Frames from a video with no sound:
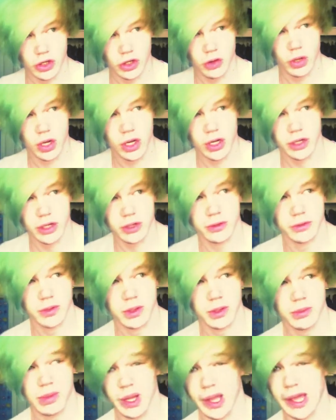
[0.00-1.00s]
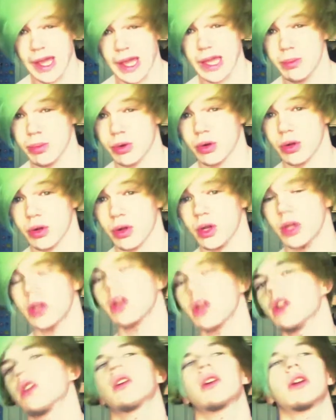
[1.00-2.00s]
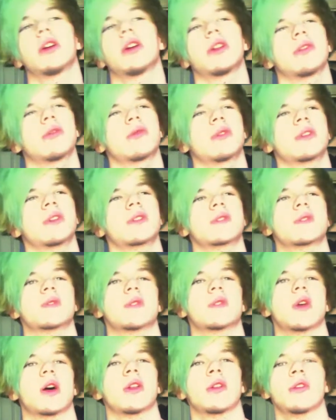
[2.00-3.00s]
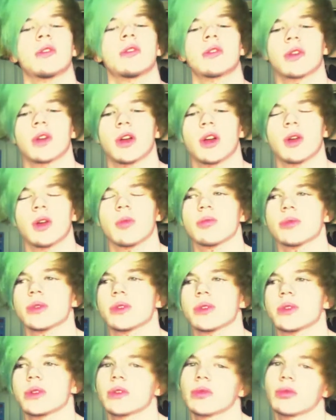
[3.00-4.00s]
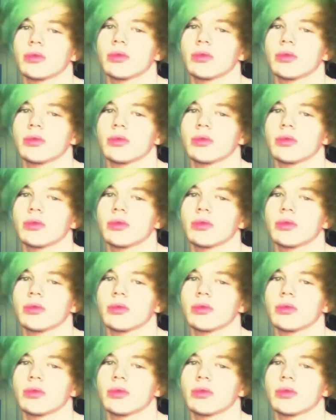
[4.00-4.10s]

quirk of it being April. And with sun comes,